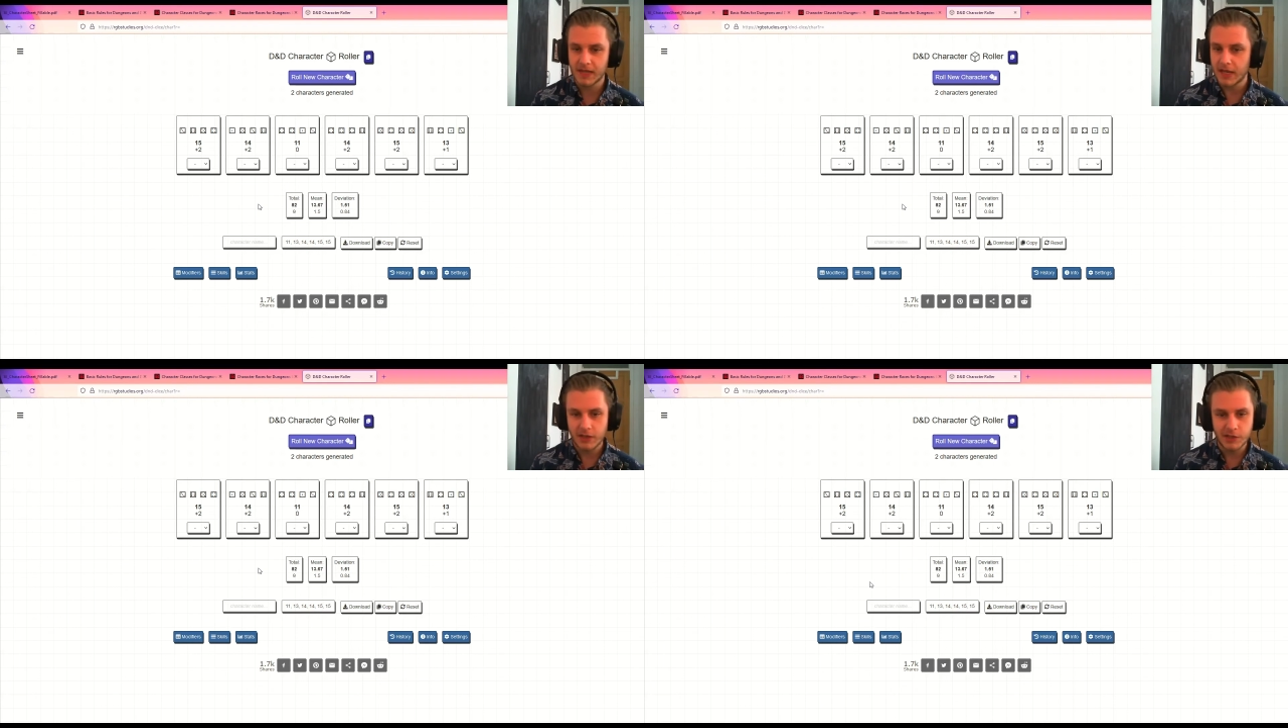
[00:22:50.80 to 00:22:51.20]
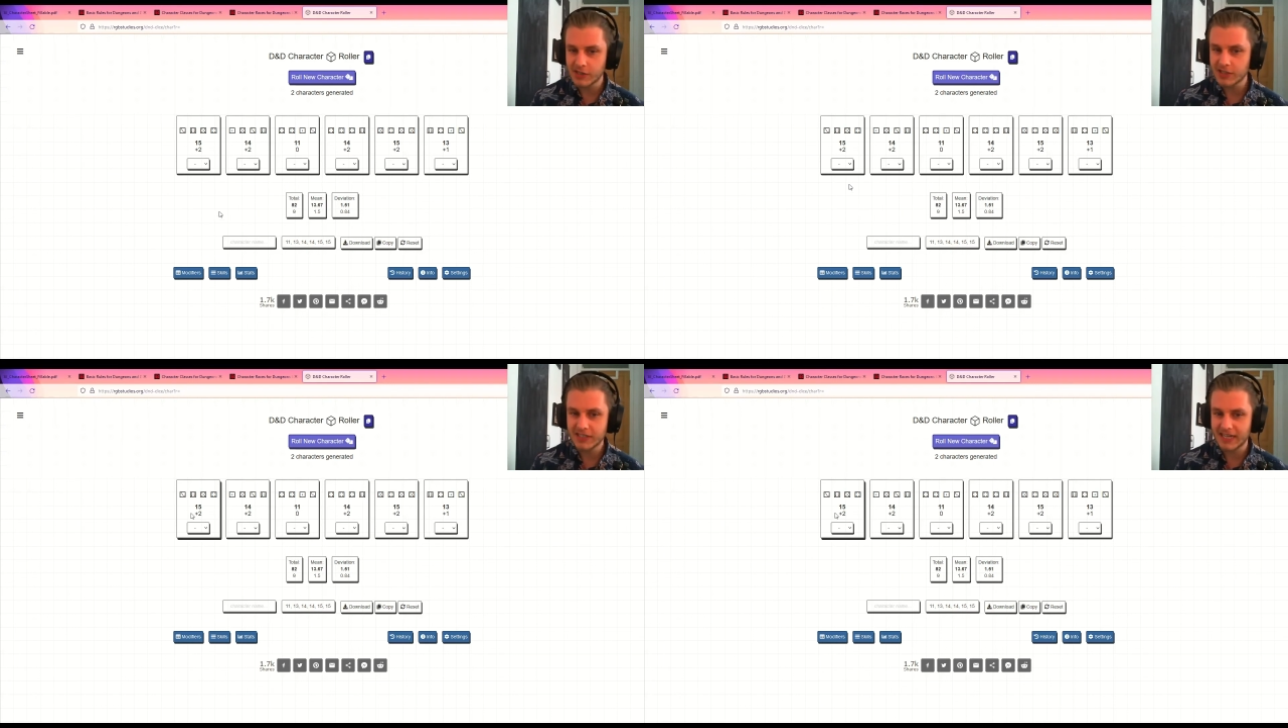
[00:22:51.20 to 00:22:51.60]
You
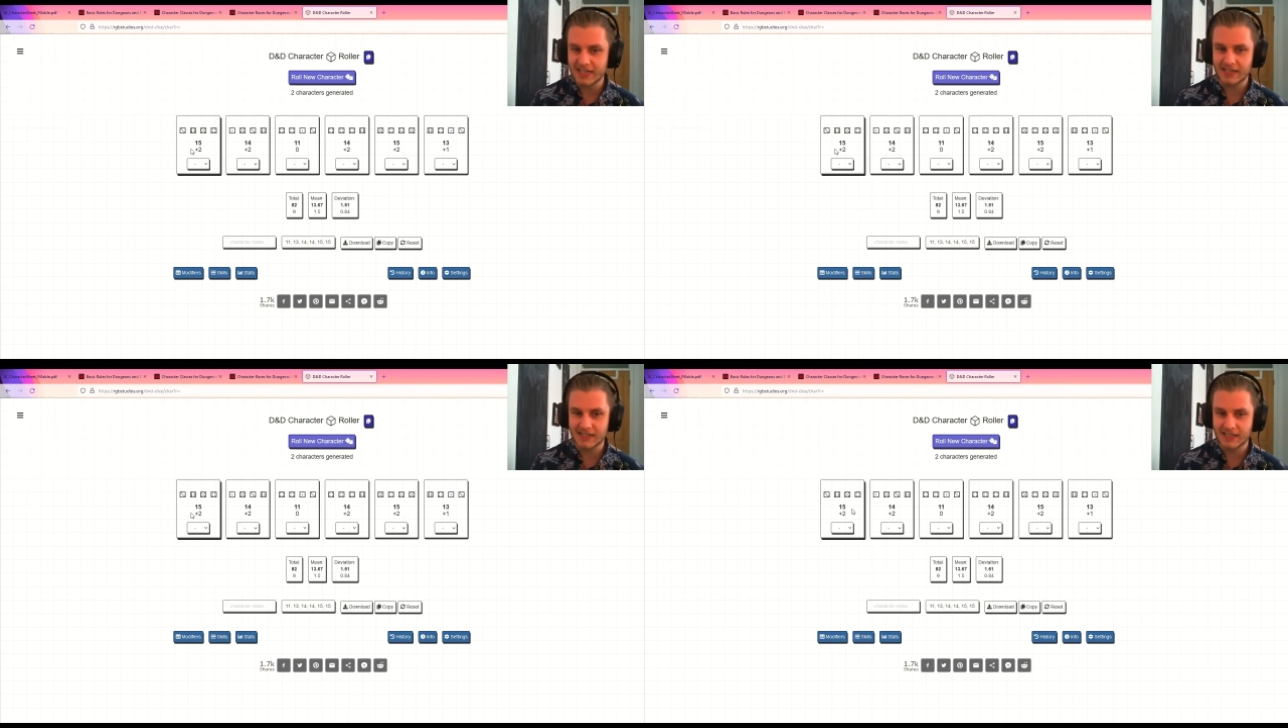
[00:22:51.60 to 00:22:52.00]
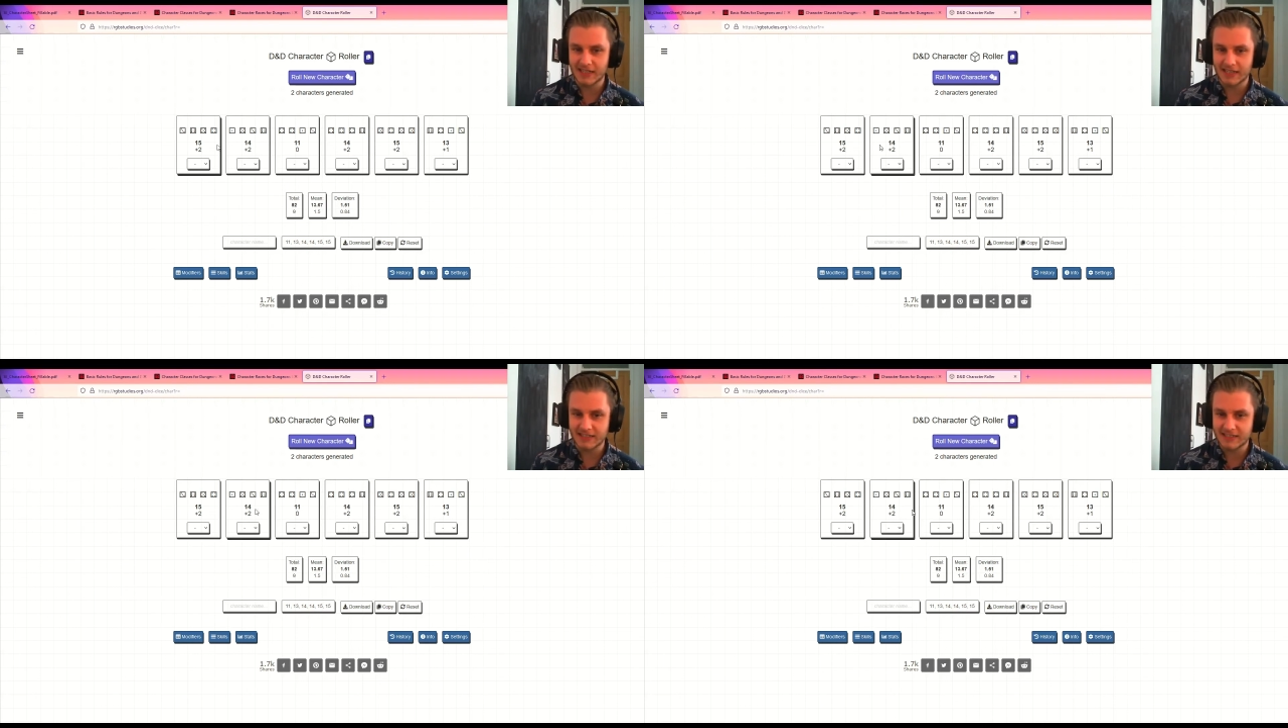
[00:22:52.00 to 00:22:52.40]
couldn't get
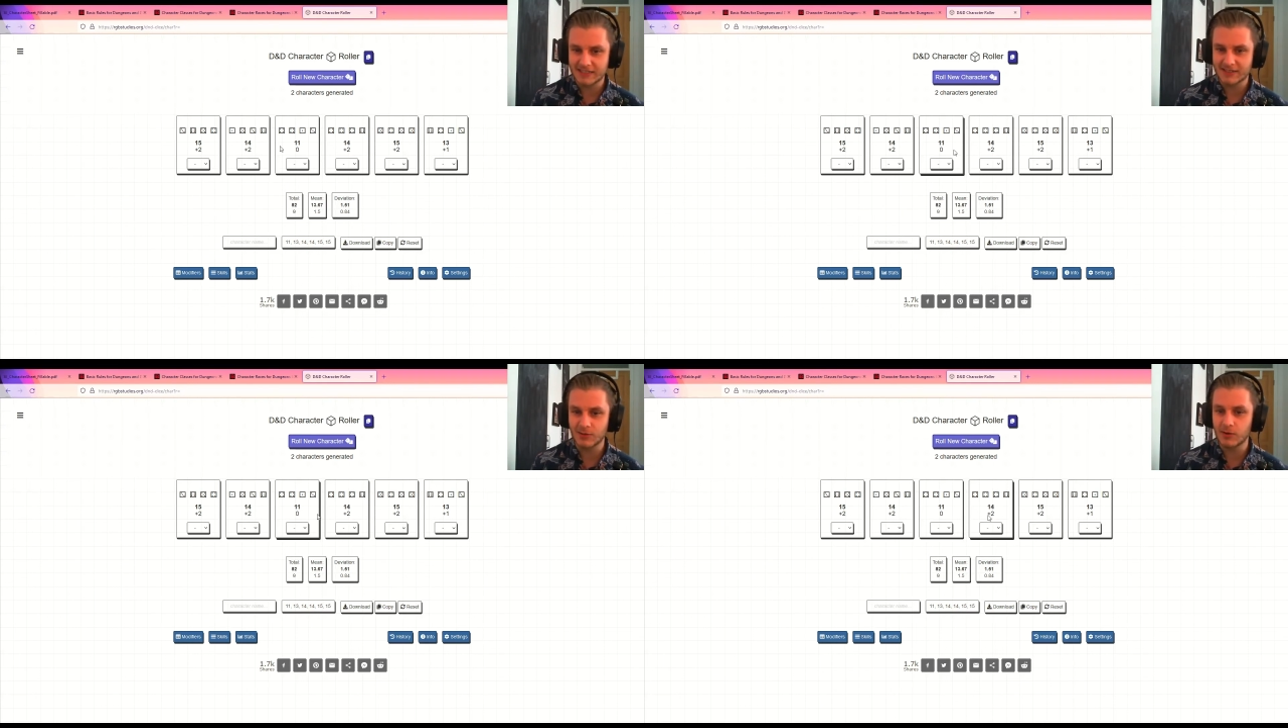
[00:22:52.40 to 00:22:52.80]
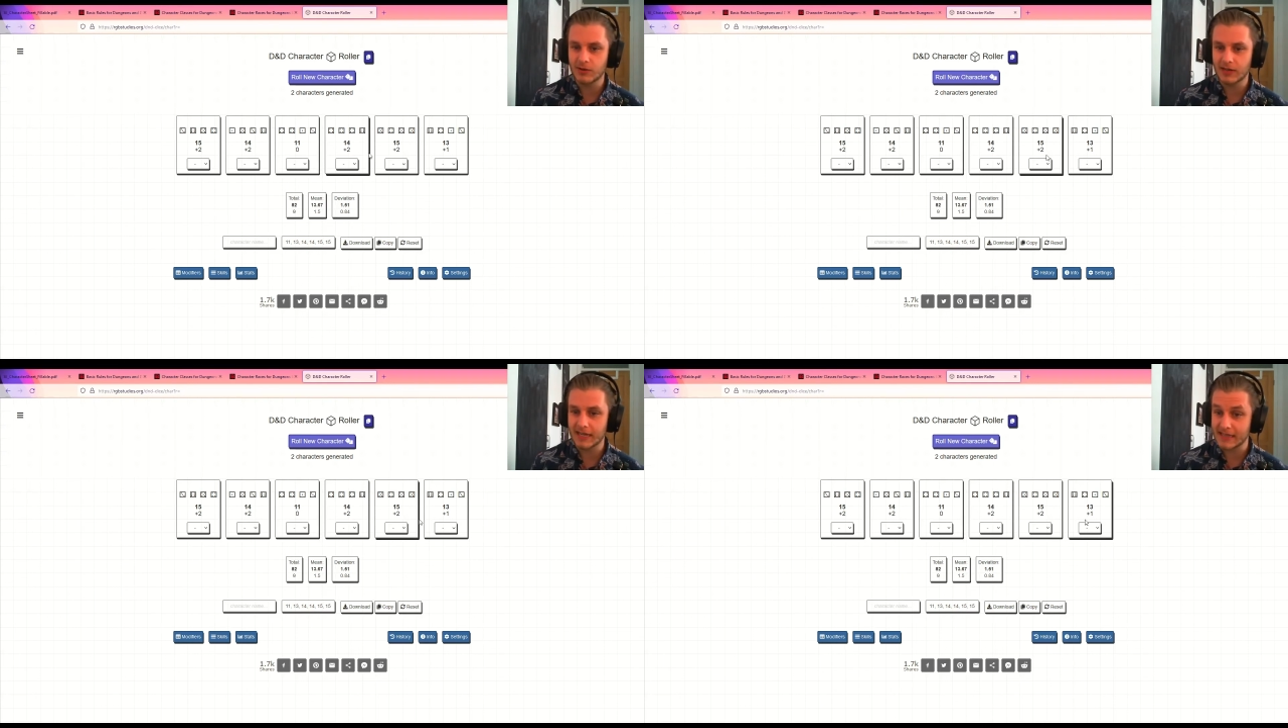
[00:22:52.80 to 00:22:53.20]
a score
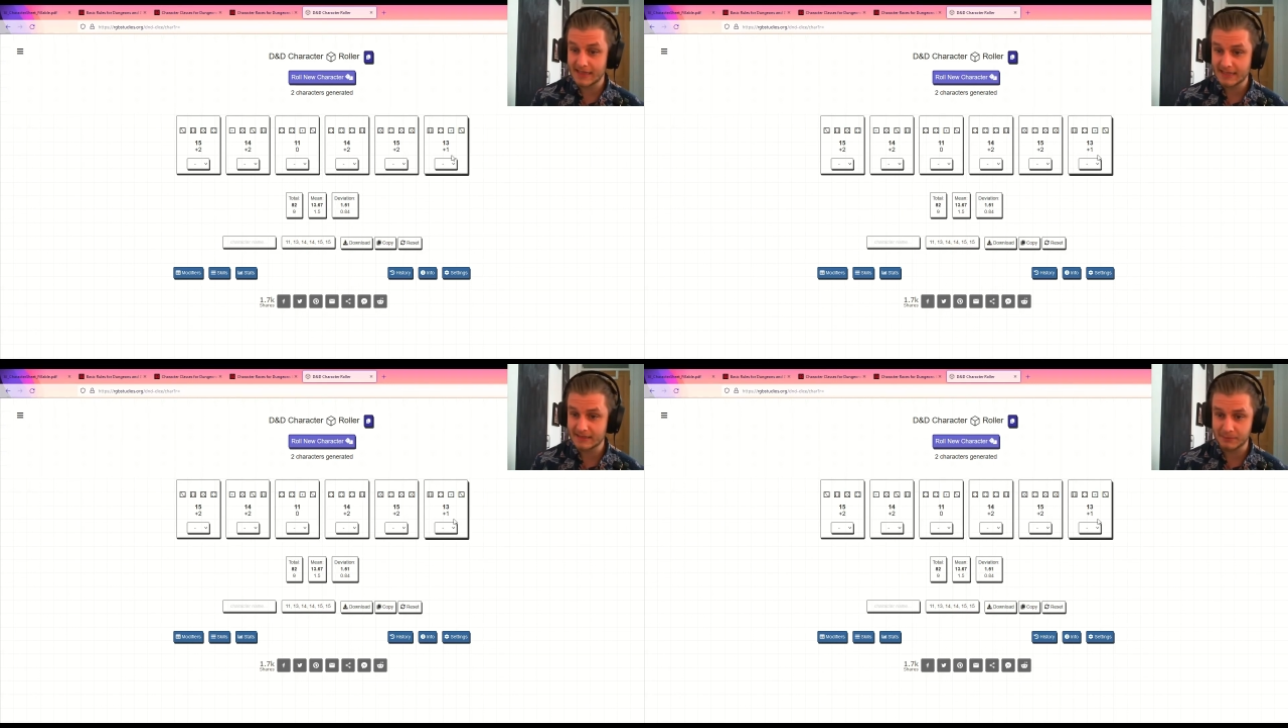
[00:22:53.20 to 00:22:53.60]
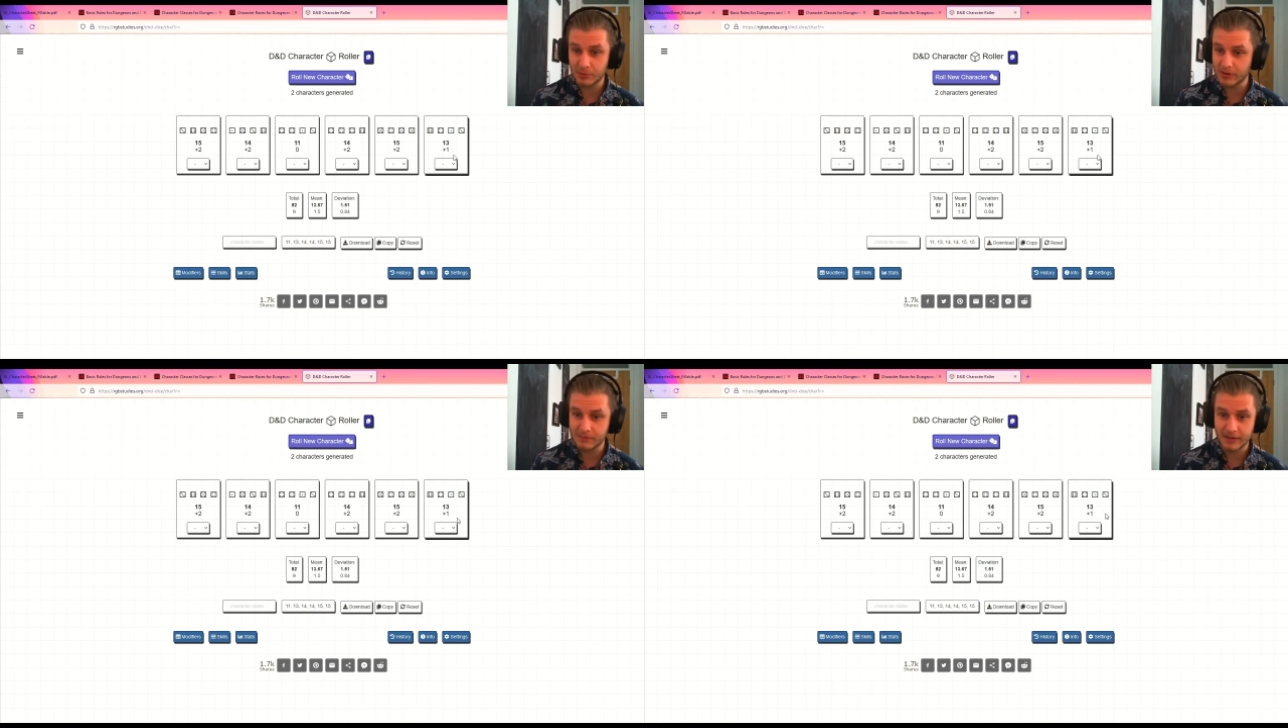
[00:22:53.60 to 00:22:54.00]
like this in
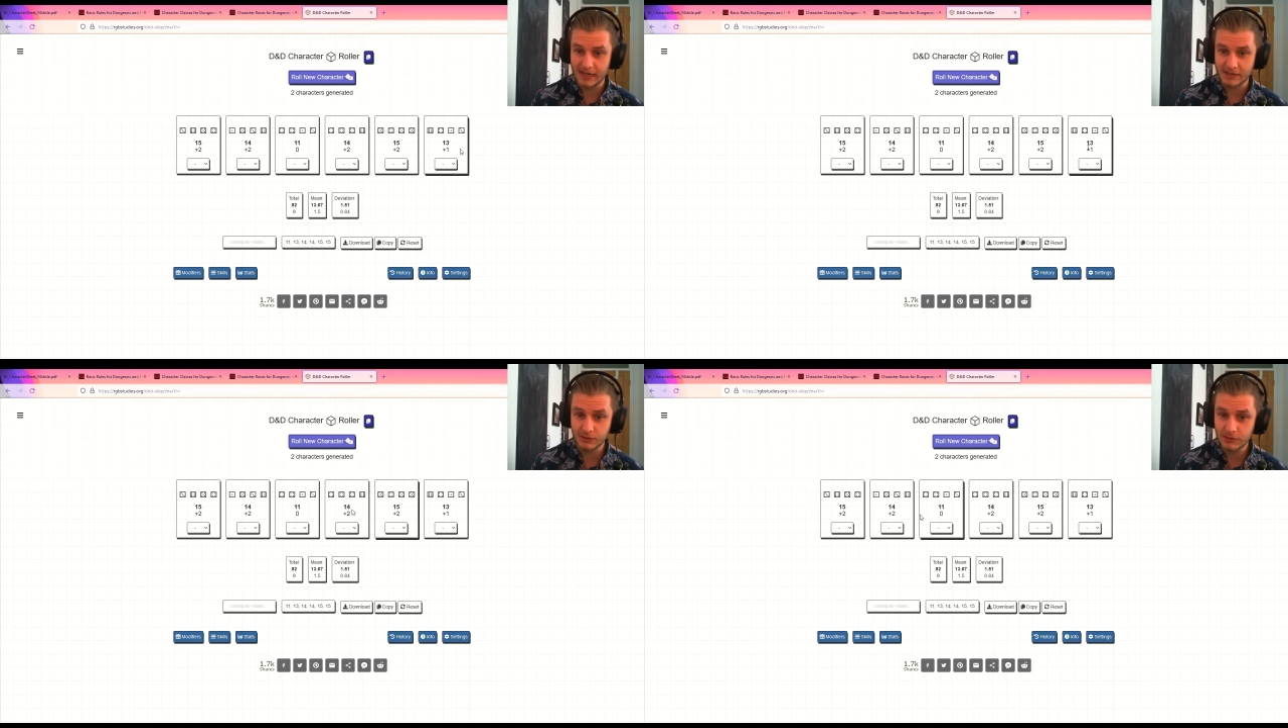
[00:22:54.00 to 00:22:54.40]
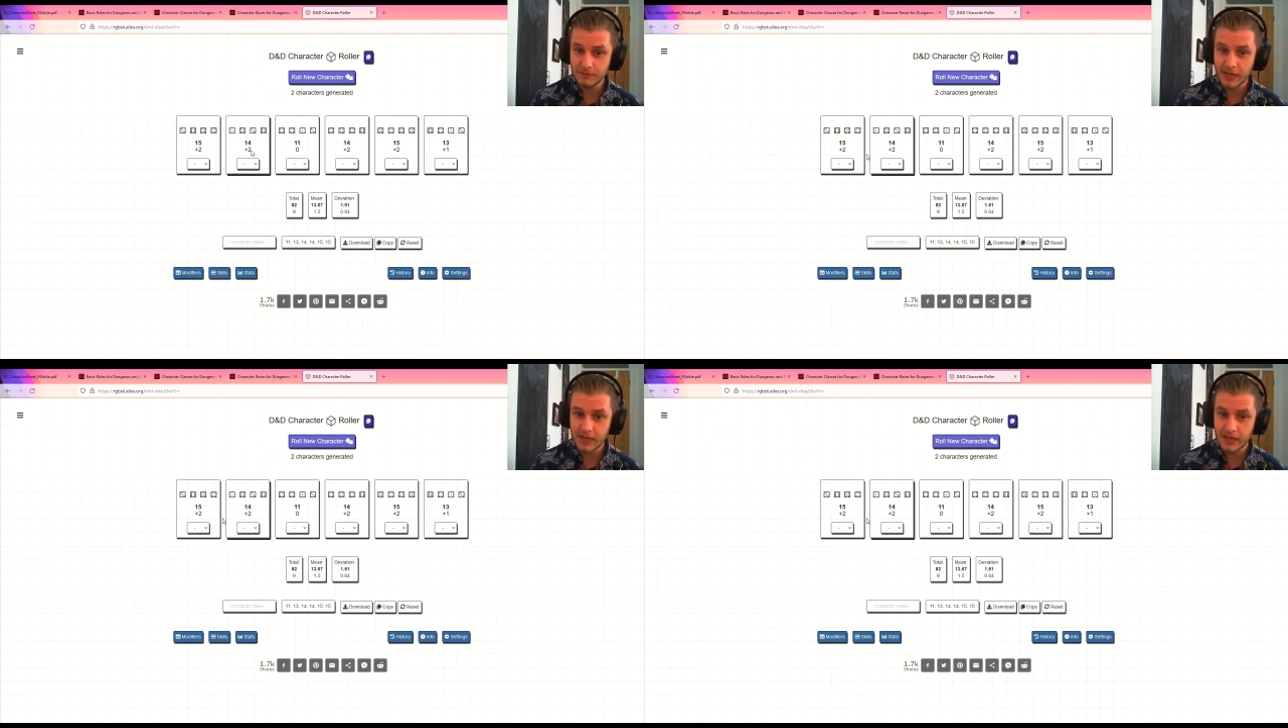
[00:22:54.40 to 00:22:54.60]
point buy at all.